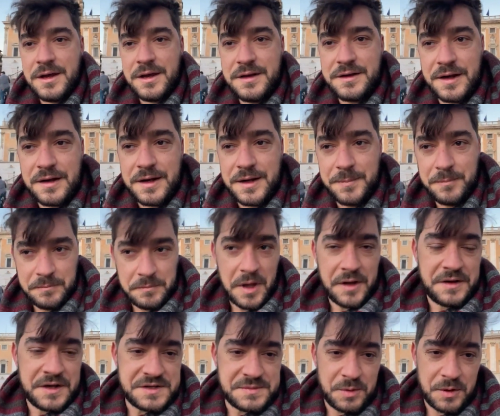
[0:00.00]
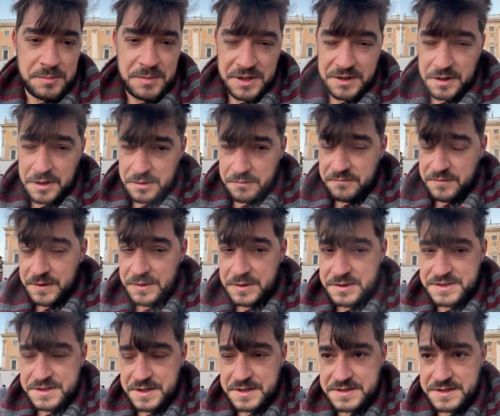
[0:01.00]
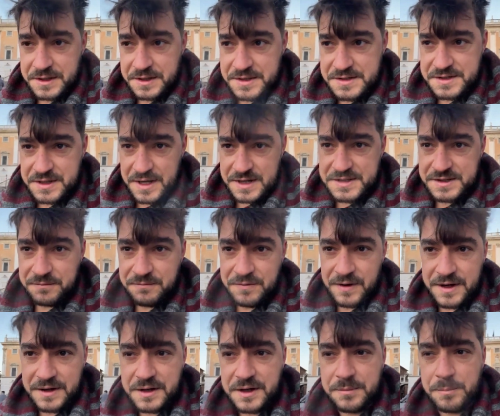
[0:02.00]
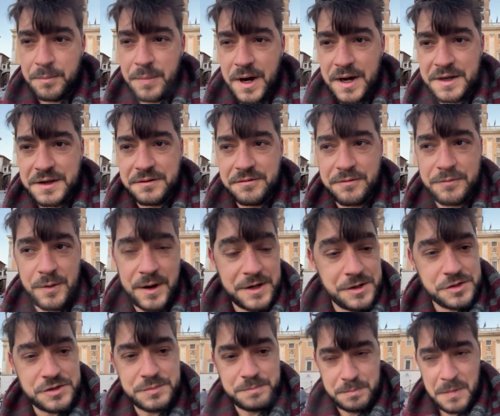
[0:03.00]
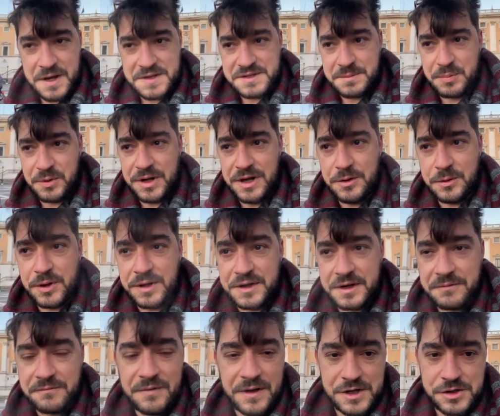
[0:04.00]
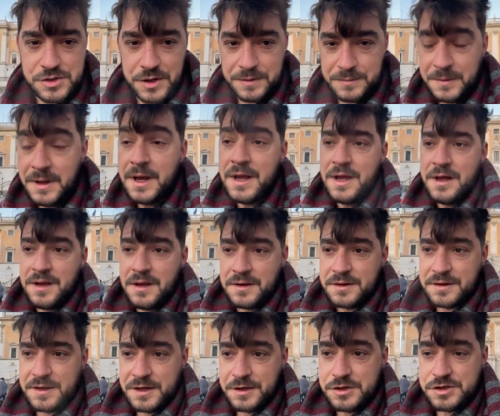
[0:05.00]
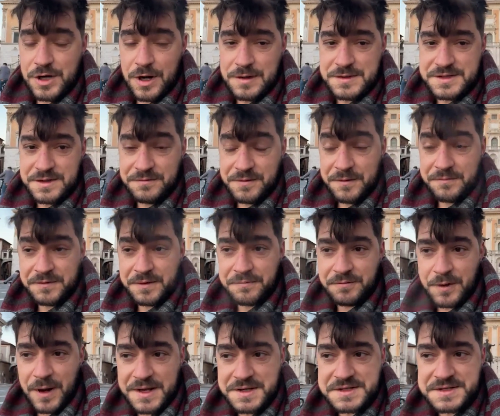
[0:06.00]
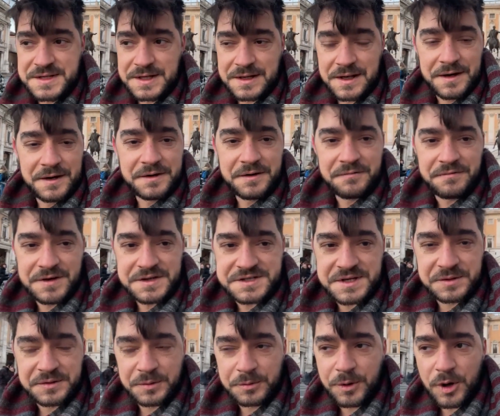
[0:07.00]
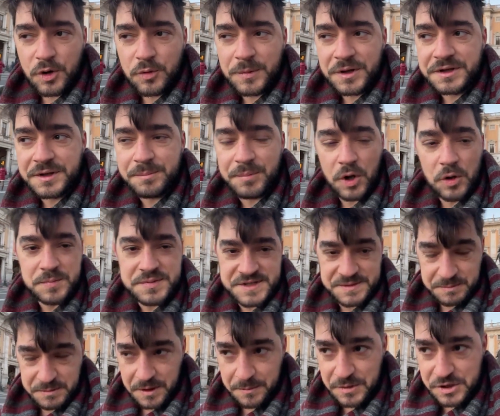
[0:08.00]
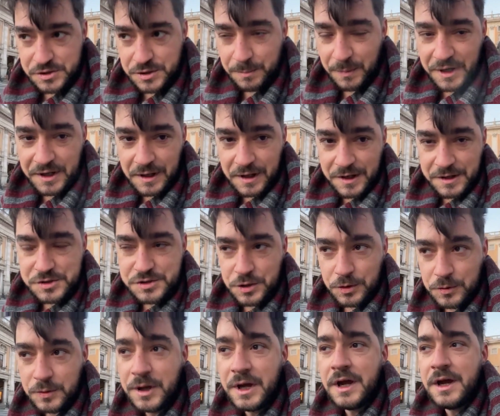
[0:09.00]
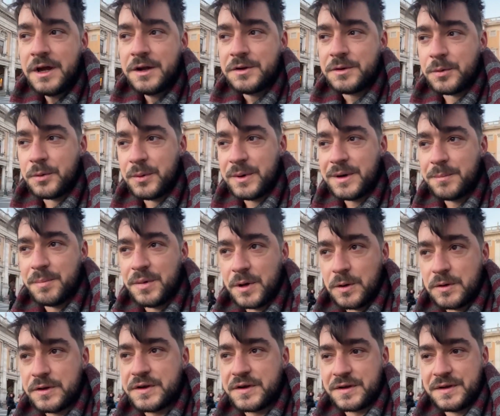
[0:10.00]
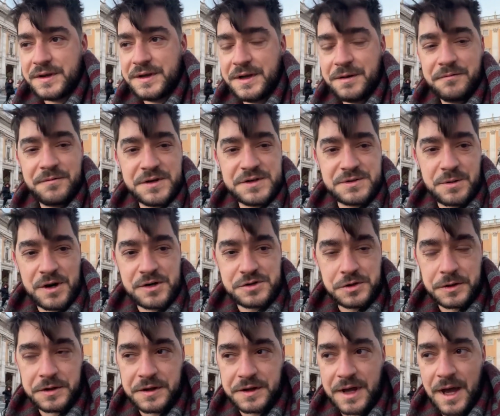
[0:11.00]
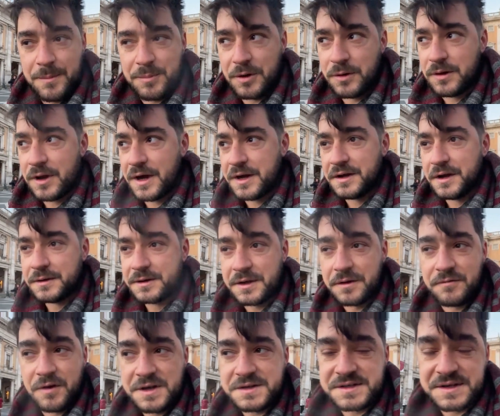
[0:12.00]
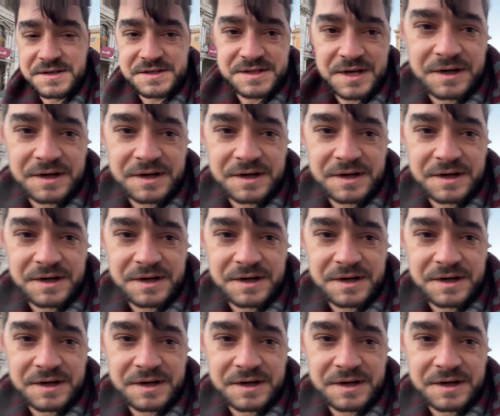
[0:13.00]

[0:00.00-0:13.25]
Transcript: Italy, at this point being a confederacy of cities, gets invaded by the French. As a prelude to the invasion, King Charles V of France declared a visit to Rome, and the popes commissioned Michelangelo to rebuild the infrastructure of the Capitoline and give us the